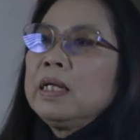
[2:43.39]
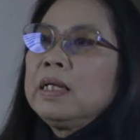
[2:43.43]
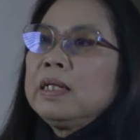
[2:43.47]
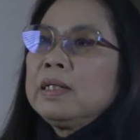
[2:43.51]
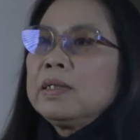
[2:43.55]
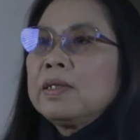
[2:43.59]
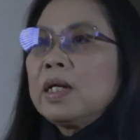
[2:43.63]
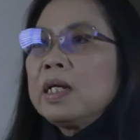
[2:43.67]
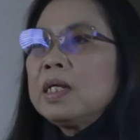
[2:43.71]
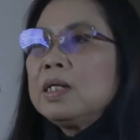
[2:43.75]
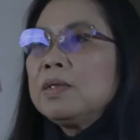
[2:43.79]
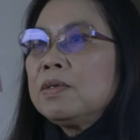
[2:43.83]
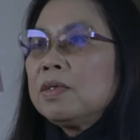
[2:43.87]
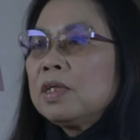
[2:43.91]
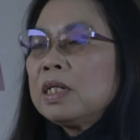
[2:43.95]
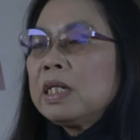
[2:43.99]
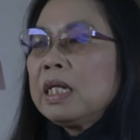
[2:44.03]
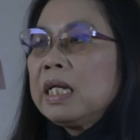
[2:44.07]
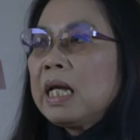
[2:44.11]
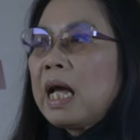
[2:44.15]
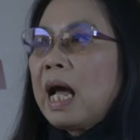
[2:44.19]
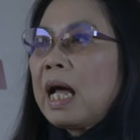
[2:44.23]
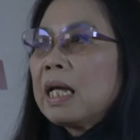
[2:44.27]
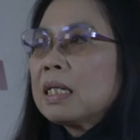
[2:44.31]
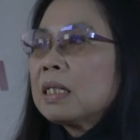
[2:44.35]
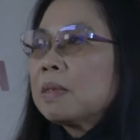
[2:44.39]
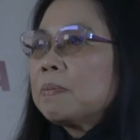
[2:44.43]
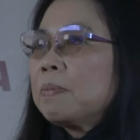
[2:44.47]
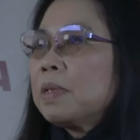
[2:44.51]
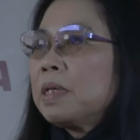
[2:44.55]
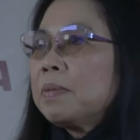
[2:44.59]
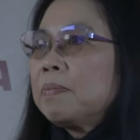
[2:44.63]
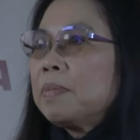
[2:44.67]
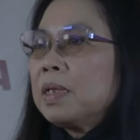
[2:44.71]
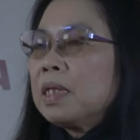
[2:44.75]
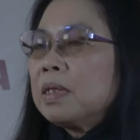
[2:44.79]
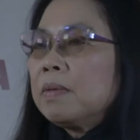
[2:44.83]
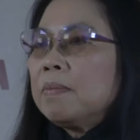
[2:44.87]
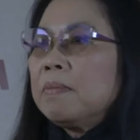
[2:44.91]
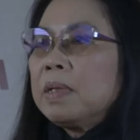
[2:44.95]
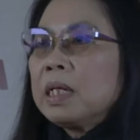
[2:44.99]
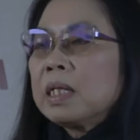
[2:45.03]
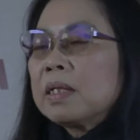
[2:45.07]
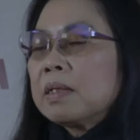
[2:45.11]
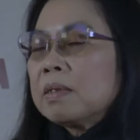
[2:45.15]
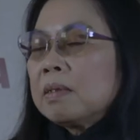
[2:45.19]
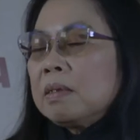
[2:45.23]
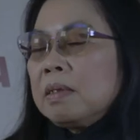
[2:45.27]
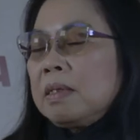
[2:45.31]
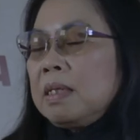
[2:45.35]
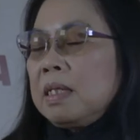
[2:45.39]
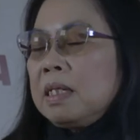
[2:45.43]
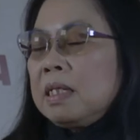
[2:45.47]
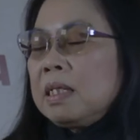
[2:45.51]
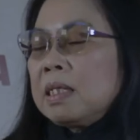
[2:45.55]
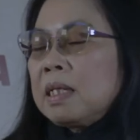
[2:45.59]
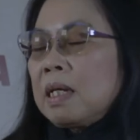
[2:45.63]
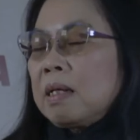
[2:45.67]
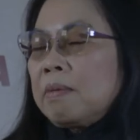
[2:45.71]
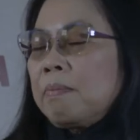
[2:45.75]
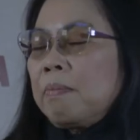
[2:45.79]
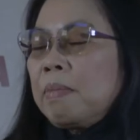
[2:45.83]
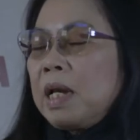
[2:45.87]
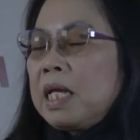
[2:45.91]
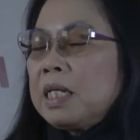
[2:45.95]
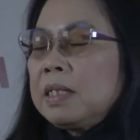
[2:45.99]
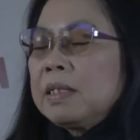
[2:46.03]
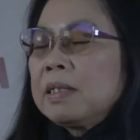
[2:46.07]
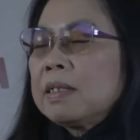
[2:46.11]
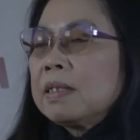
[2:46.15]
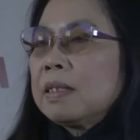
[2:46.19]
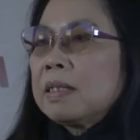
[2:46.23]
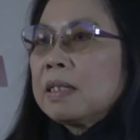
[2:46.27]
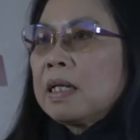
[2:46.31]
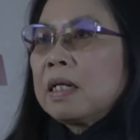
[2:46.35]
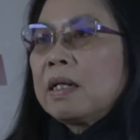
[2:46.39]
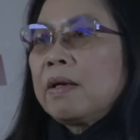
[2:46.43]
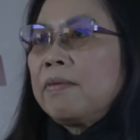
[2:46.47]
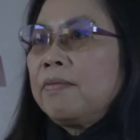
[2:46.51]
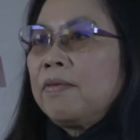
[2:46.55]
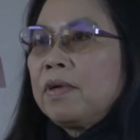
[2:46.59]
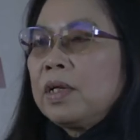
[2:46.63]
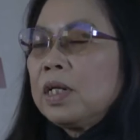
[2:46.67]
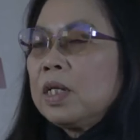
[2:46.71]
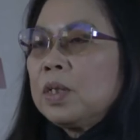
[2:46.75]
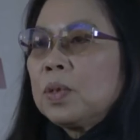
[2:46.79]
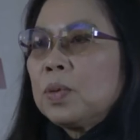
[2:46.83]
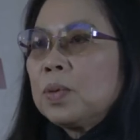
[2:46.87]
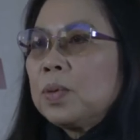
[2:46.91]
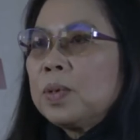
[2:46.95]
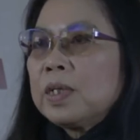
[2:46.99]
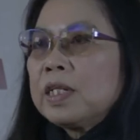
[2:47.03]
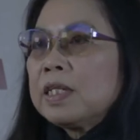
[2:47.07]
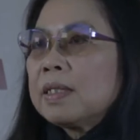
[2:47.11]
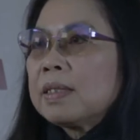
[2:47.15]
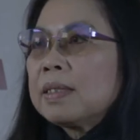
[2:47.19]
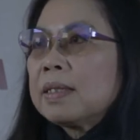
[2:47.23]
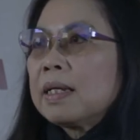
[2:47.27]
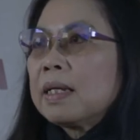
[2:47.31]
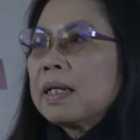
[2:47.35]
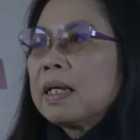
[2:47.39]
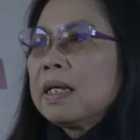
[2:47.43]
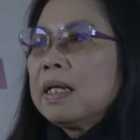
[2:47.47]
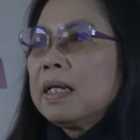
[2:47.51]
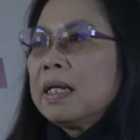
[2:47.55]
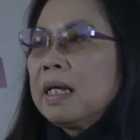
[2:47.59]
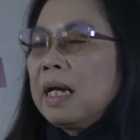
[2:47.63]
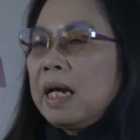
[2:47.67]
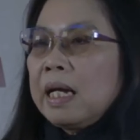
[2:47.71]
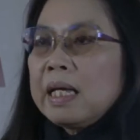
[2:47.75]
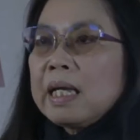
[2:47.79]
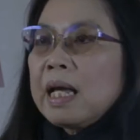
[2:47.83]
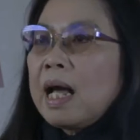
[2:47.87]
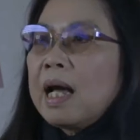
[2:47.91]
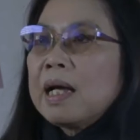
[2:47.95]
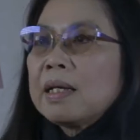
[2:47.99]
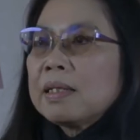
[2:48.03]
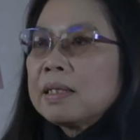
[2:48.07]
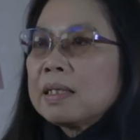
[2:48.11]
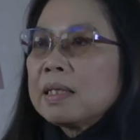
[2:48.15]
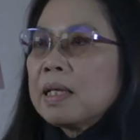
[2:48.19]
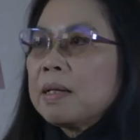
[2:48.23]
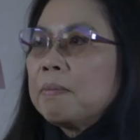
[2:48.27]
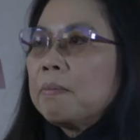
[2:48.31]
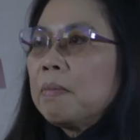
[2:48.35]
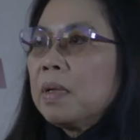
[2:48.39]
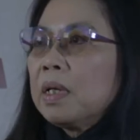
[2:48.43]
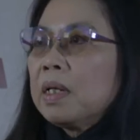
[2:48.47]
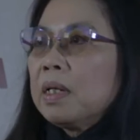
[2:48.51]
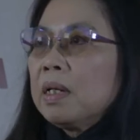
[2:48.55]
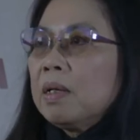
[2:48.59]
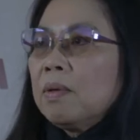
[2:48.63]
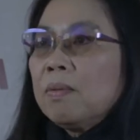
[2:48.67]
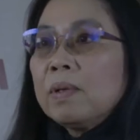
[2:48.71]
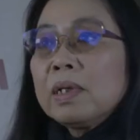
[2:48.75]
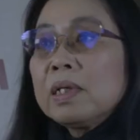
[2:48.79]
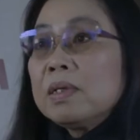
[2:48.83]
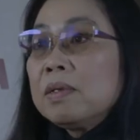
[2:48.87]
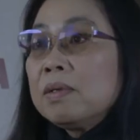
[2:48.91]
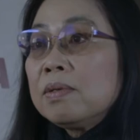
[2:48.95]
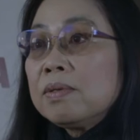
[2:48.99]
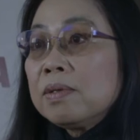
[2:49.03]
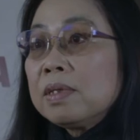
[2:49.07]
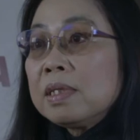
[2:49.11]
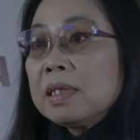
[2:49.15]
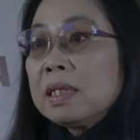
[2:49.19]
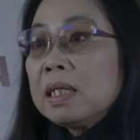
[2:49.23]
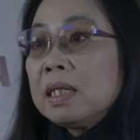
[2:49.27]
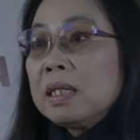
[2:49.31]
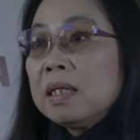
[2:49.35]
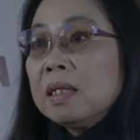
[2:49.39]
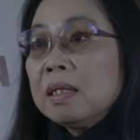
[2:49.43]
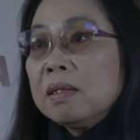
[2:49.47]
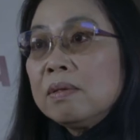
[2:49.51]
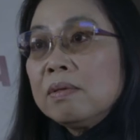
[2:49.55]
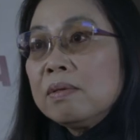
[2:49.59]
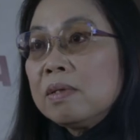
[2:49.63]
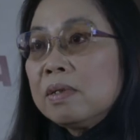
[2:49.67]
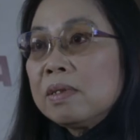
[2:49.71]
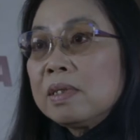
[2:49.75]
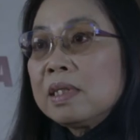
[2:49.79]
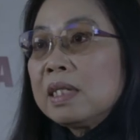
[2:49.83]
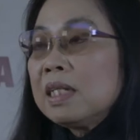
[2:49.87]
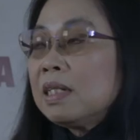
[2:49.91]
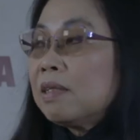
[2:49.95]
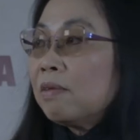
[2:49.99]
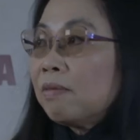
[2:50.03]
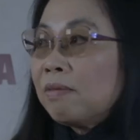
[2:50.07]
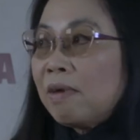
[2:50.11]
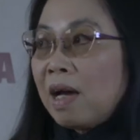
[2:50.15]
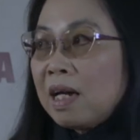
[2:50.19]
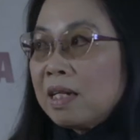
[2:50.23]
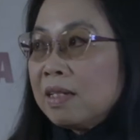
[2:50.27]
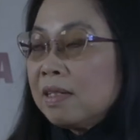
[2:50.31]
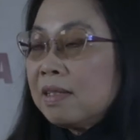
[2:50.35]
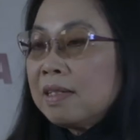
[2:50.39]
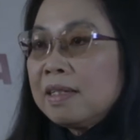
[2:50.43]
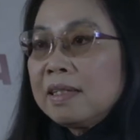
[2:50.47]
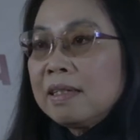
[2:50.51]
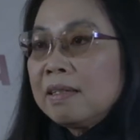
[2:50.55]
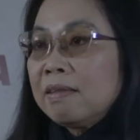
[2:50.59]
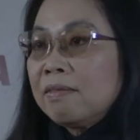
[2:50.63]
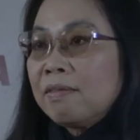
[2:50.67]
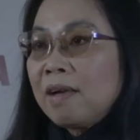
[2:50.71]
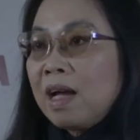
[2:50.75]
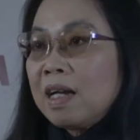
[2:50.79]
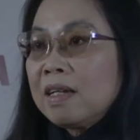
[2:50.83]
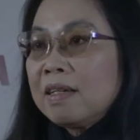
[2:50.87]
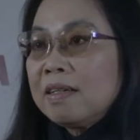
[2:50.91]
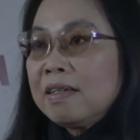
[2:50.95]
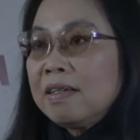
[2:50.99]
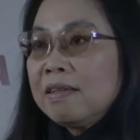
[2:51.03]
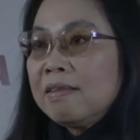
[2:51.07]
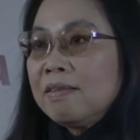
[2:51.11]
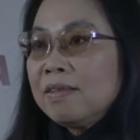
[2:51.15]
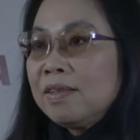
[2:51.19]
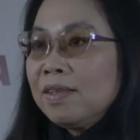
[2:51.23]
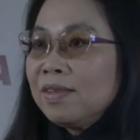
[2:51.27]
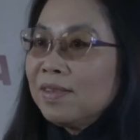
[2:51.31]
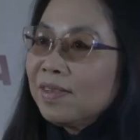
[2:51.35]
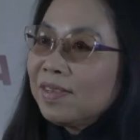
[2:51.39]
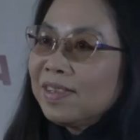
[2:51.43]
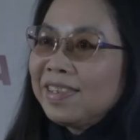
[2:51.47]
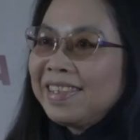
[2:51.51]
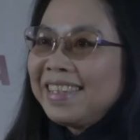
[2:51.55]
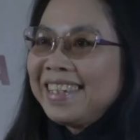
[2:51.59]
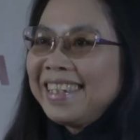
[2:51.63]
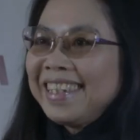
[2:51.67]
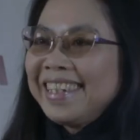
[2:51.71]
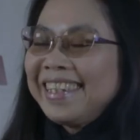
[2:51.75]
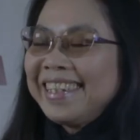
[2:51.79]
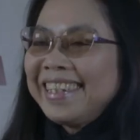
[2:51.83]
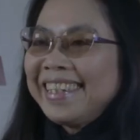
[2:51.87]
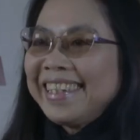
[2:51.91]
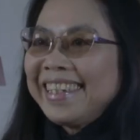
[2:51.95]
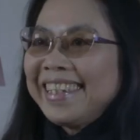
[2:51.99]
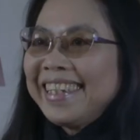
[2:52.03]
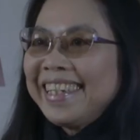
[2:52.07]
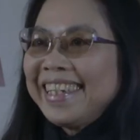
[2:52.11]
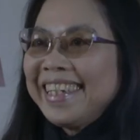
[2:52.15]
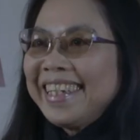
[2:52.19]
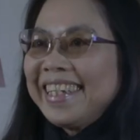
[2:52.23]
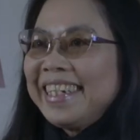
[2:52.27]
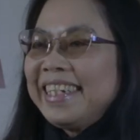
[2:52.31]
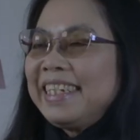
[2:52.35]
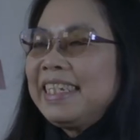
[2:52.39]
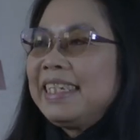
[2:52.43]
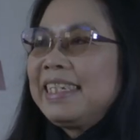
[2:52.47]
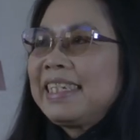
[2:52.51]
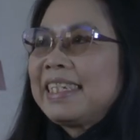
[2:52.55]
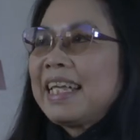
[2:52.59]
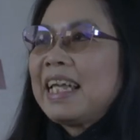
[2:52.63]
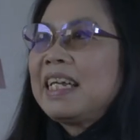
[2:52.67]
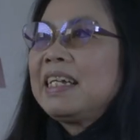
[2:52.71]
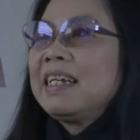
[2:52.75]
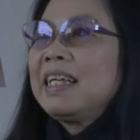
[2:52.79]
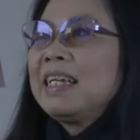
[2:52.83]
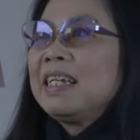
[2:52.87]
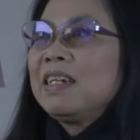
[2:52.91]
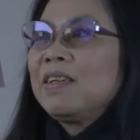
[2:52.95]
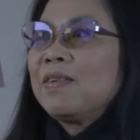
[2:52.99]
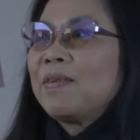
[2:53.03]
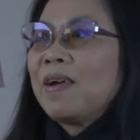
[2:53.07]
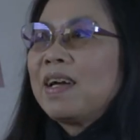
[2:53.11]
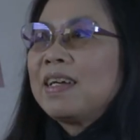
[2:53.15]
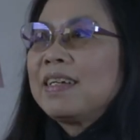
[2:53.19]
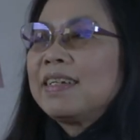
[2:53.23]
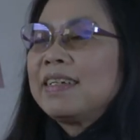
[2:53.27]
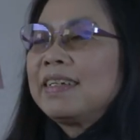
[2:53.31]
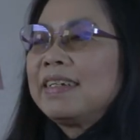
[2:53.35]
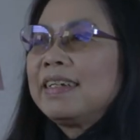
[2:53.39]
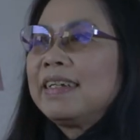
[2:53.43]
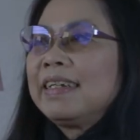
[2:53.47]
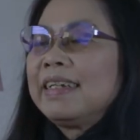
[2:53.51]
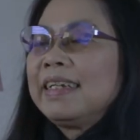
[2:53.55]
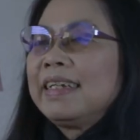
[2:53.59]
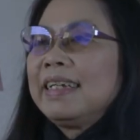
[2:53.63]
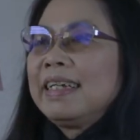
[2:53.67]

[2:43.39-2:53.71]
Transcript: So I usually ask people because these are places that are very touristic. I ask them, "What do you see? Do you see the rising dragon or do you see the descending dragon?"